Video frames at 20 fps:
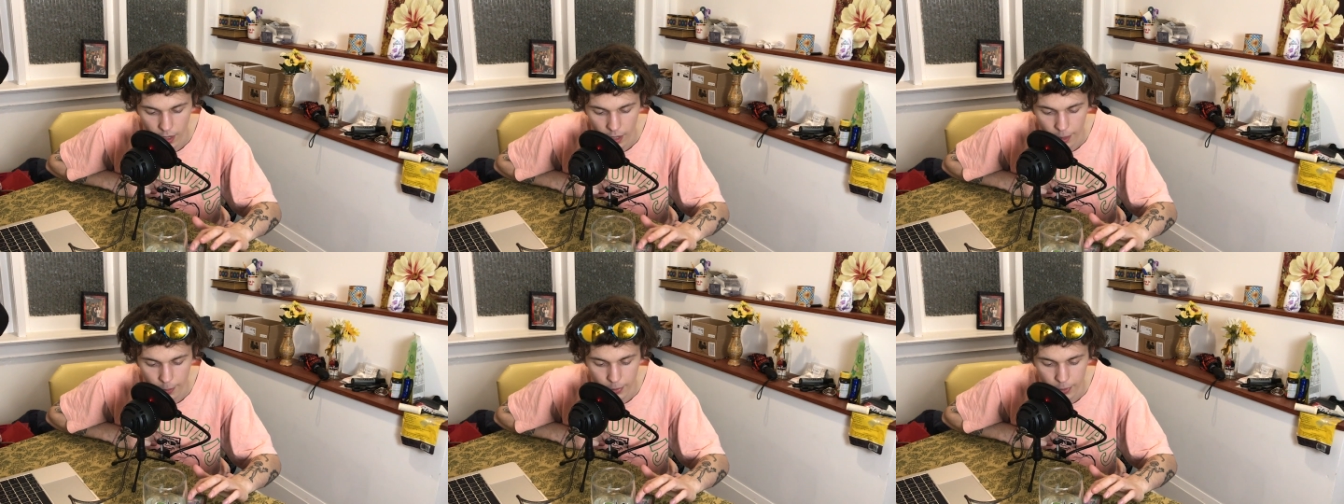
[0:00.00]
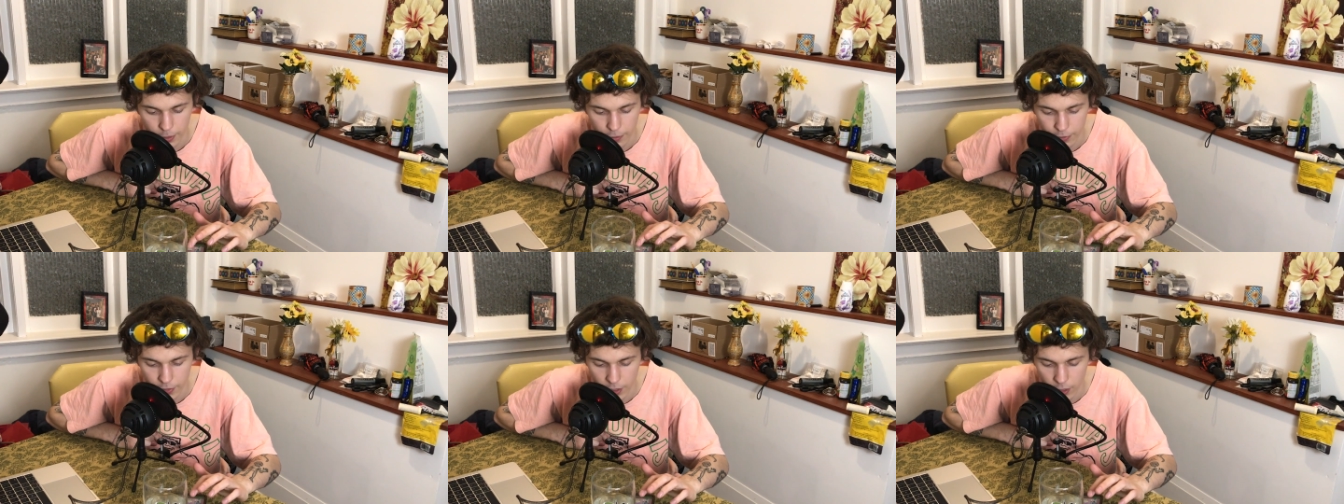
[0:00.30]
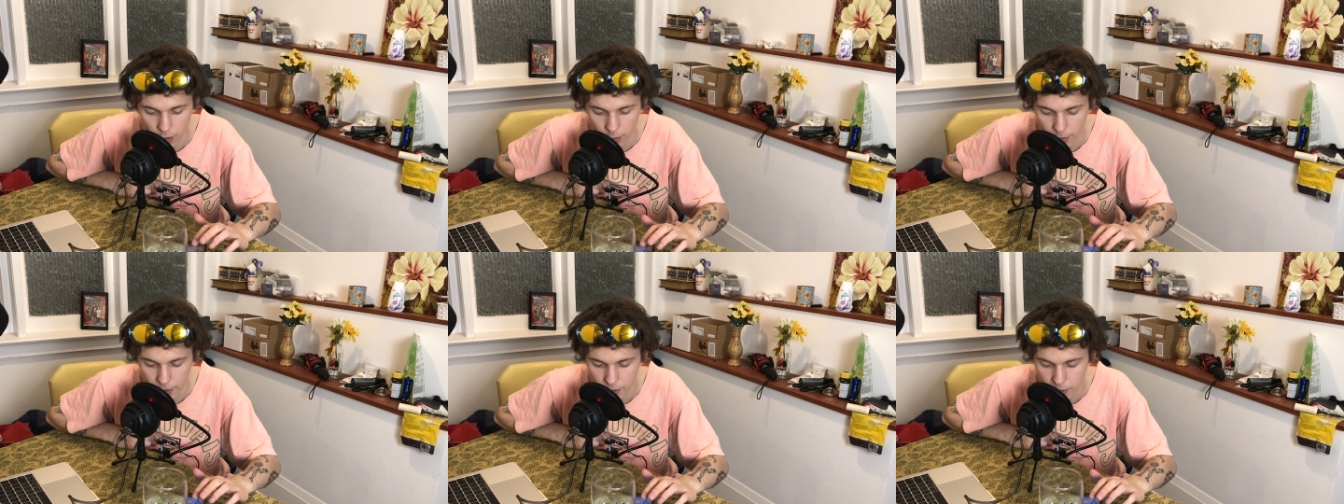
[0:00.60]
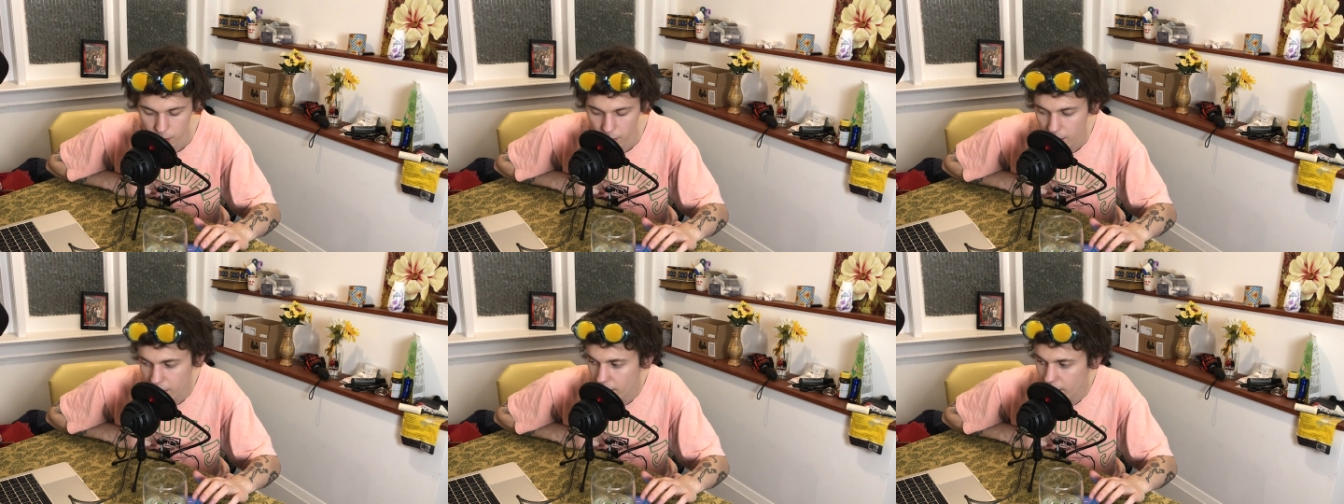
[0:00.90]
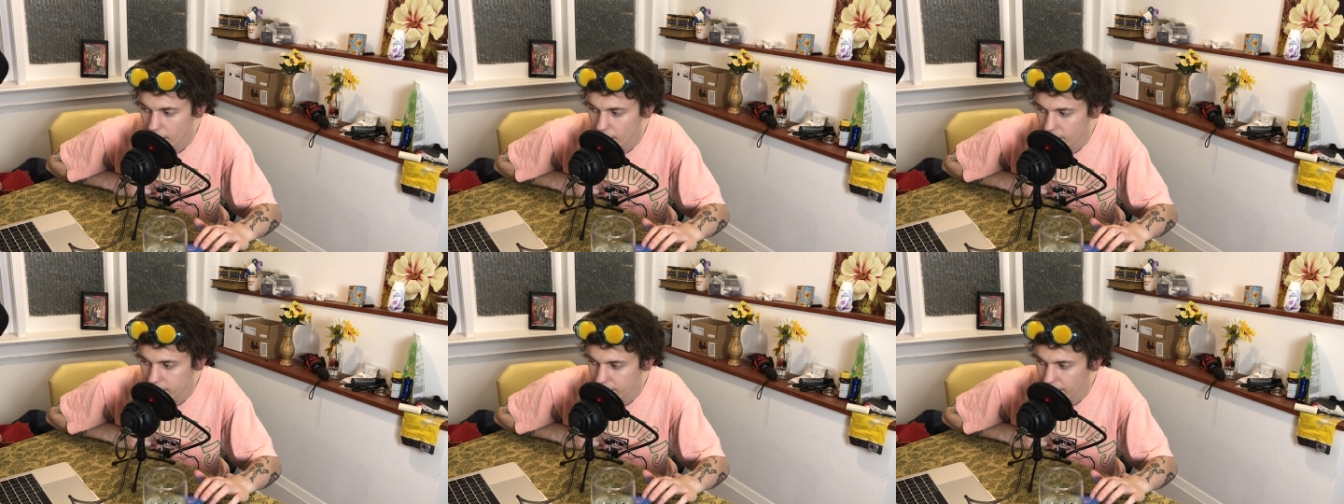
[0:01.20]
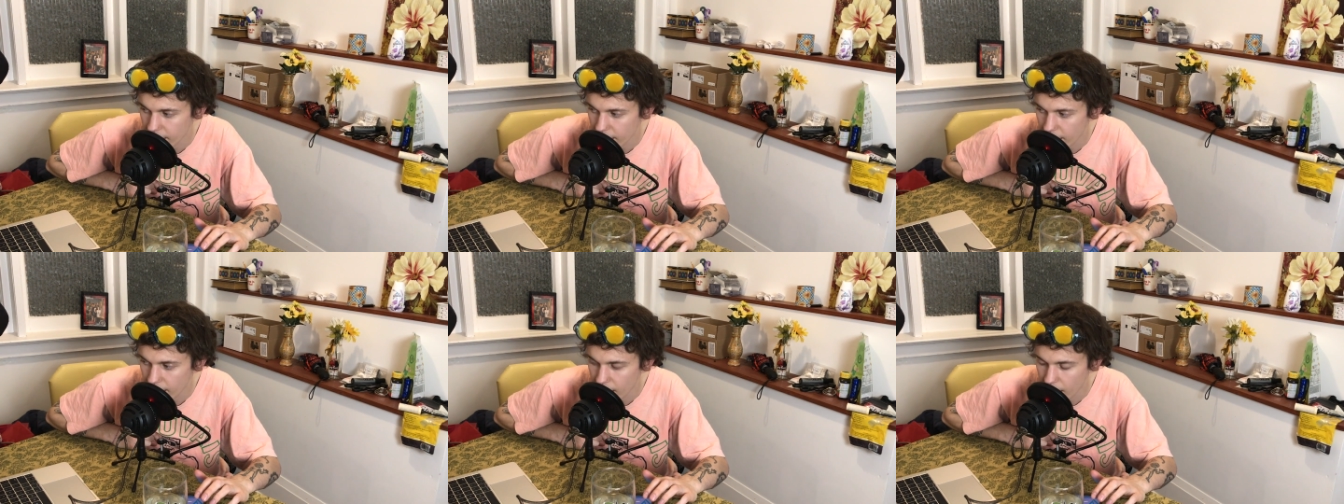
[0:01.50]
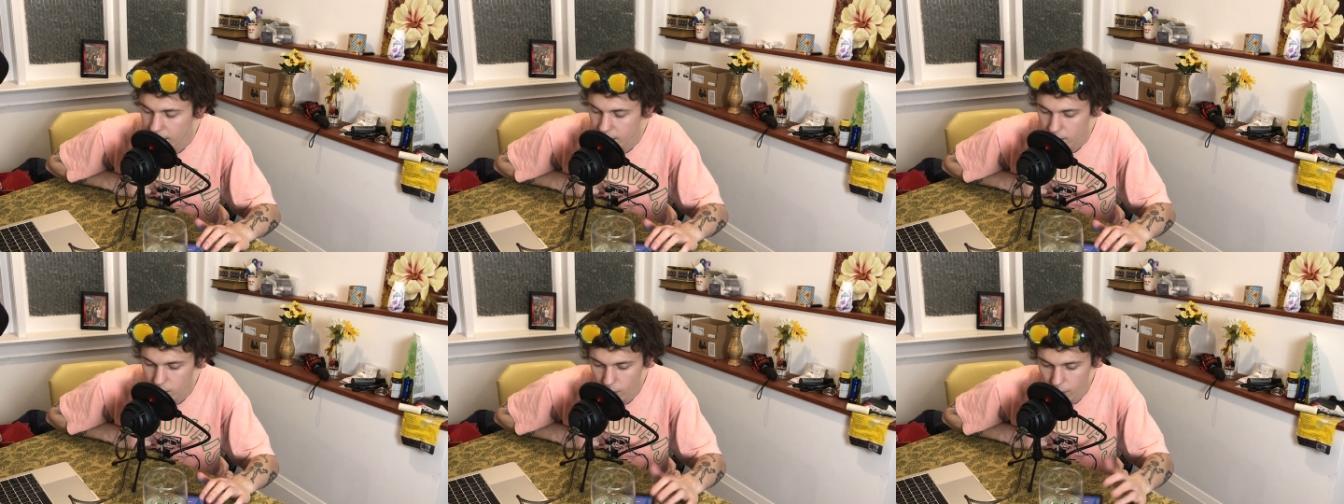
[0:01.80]
I put a video on my Twitter and I was like, "Hey
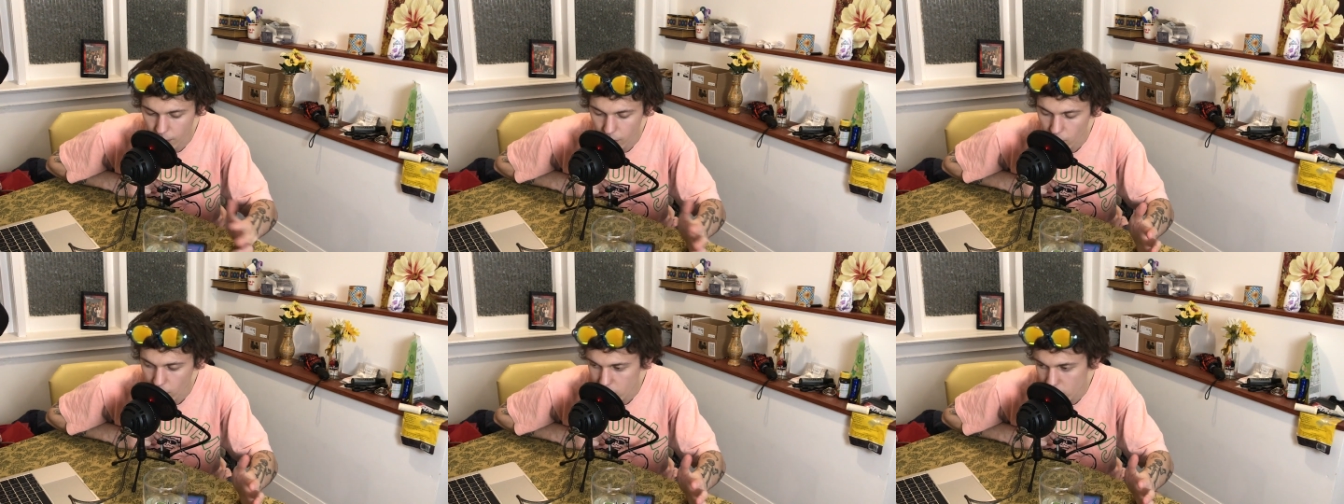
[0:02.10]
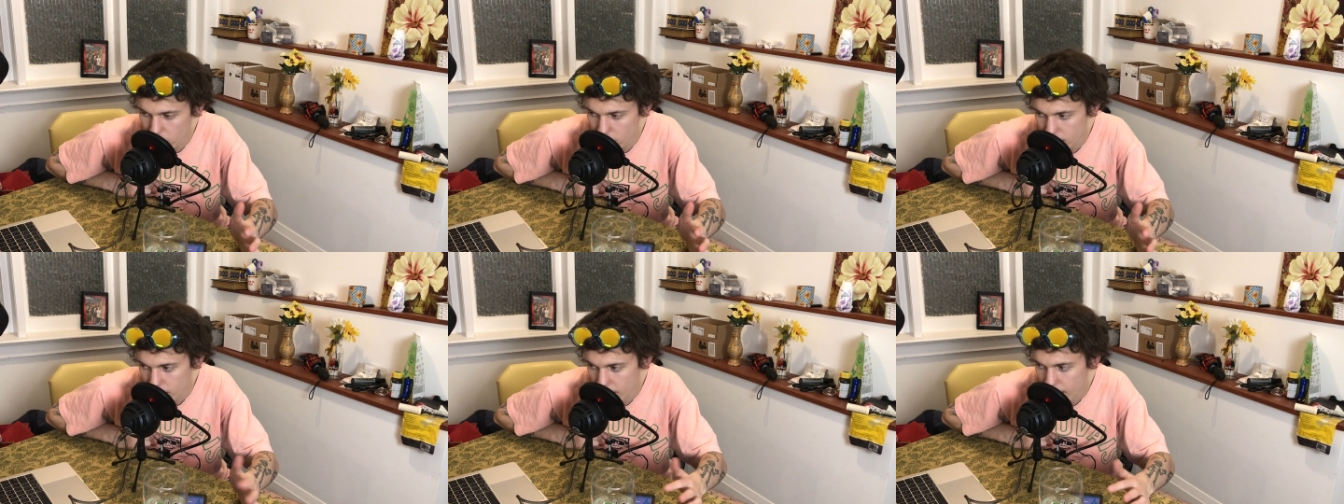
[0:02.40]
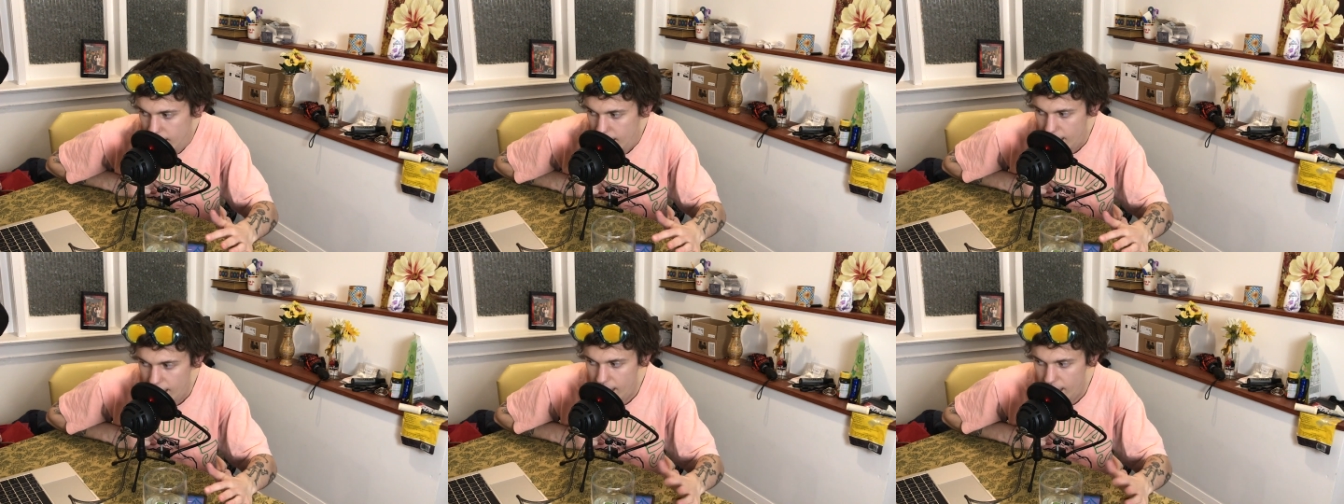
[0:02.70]
guys, tweet me questions,"